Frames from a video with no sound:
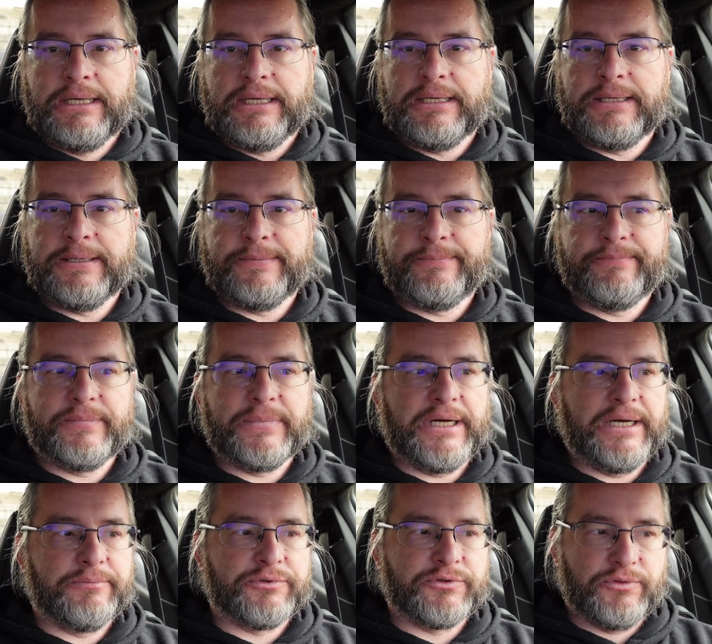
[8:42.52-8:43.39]

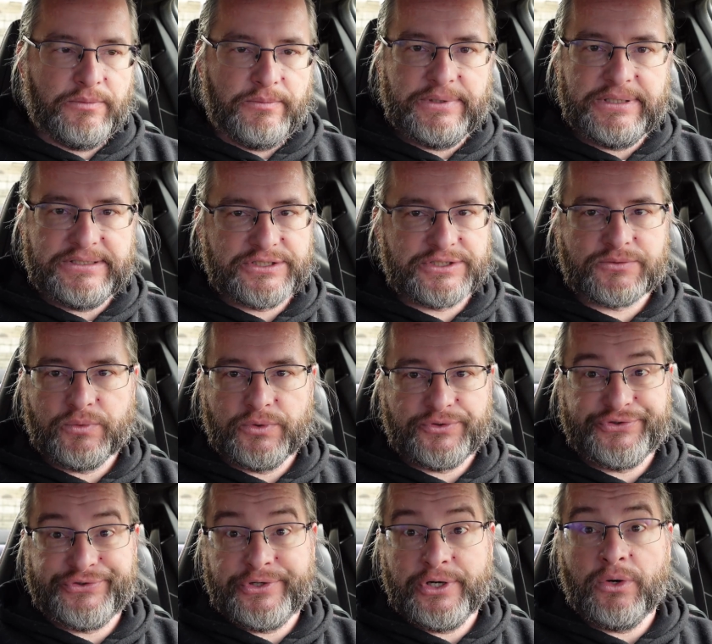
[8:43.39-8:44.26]
I probably just
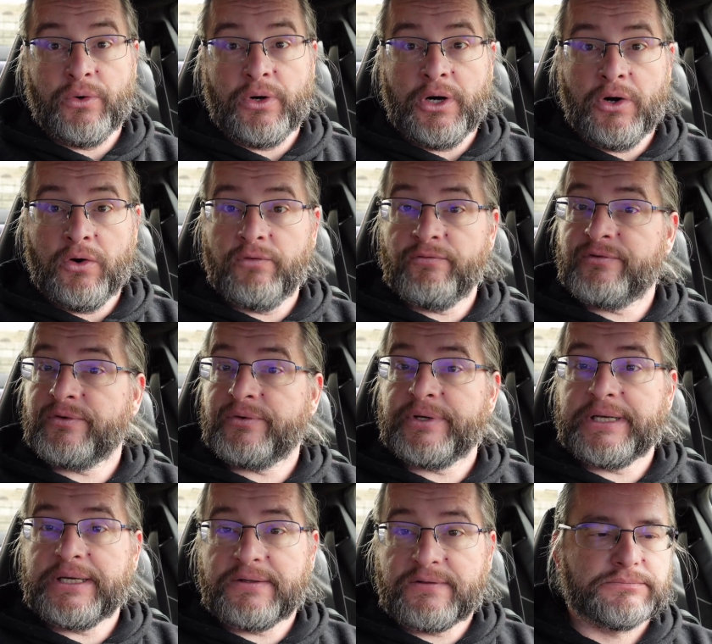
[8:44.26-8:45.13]
want to go
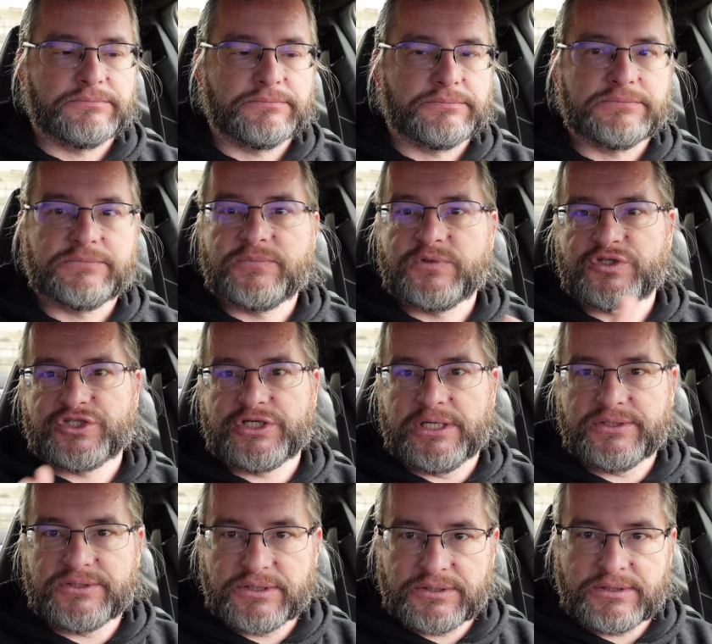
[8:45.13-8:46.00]
over it,
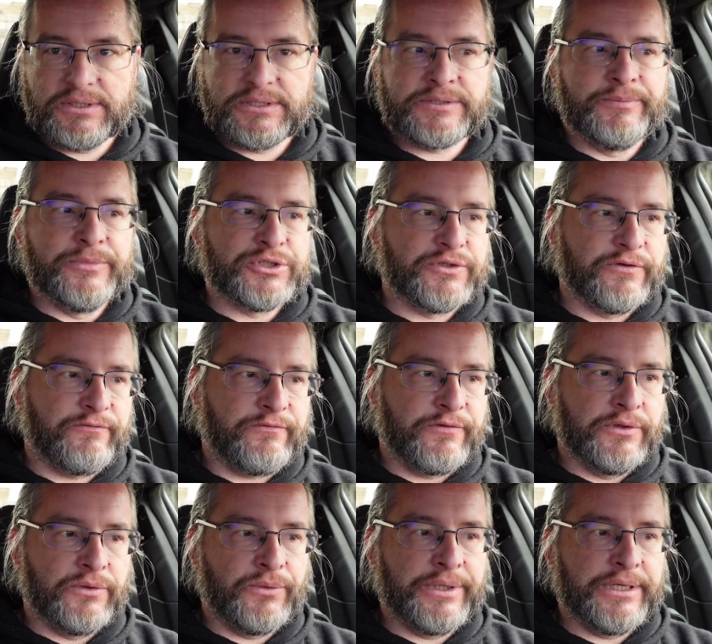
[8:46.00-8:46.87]
change the transmission
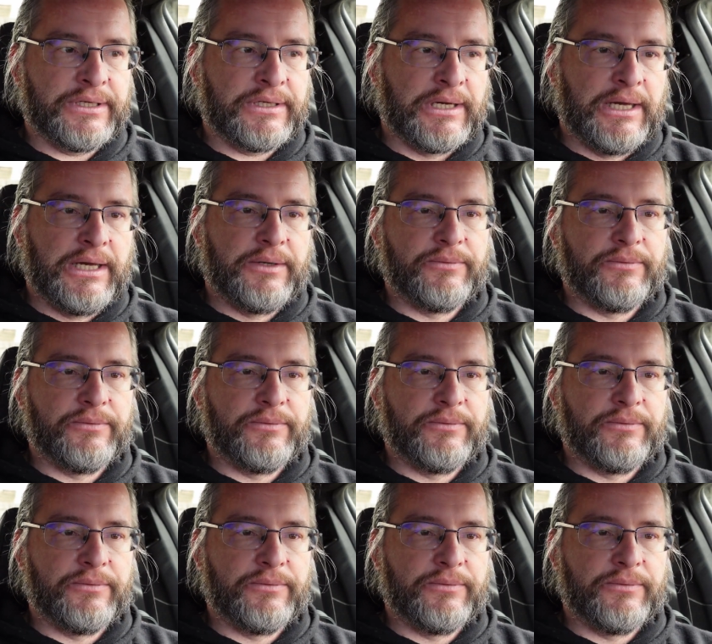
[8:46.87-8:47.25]
fluid.